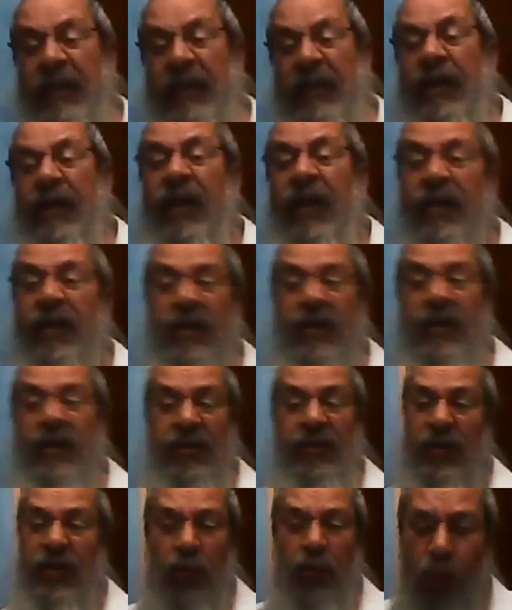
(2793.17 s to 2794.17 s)
and he
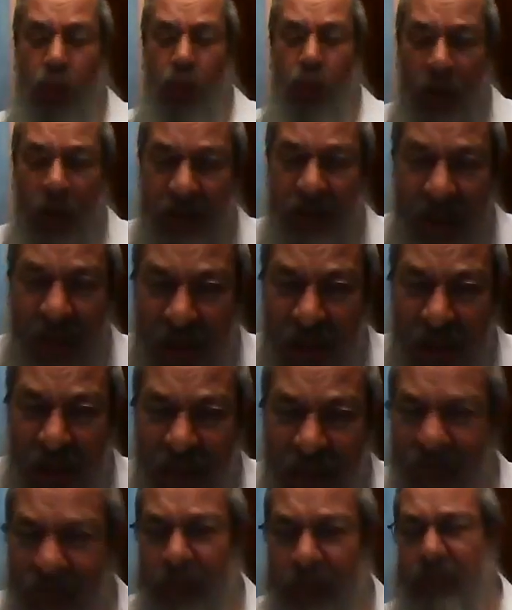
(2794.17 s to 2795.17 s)
didn't want any of
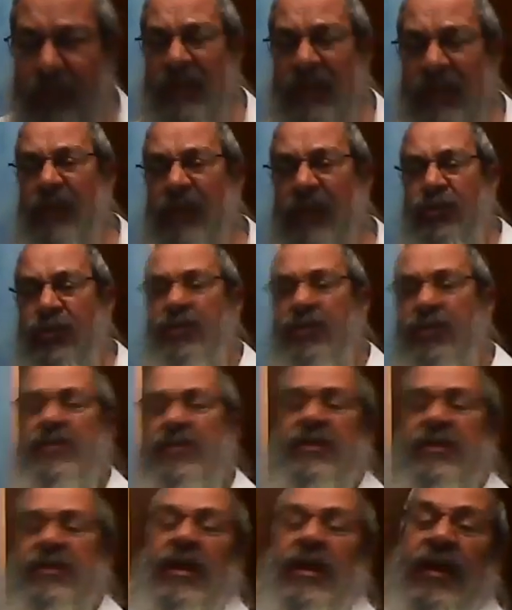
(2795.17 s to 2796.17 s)
his possessions
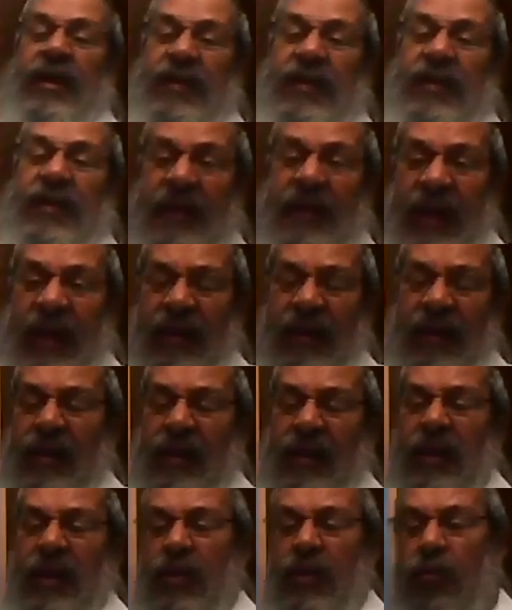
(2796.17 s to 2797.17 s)
to get
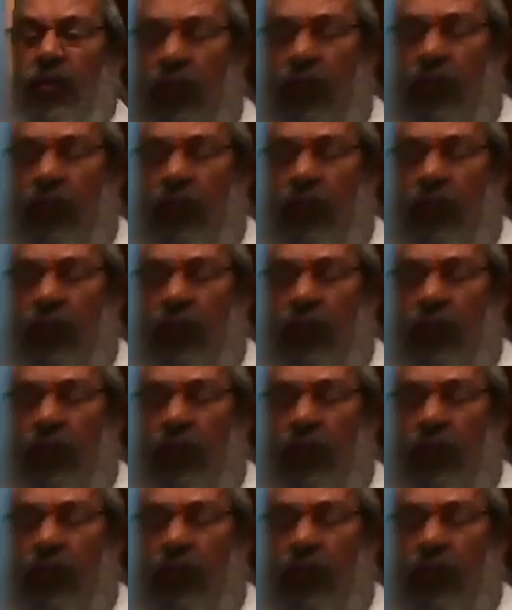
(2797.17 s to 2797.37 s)
into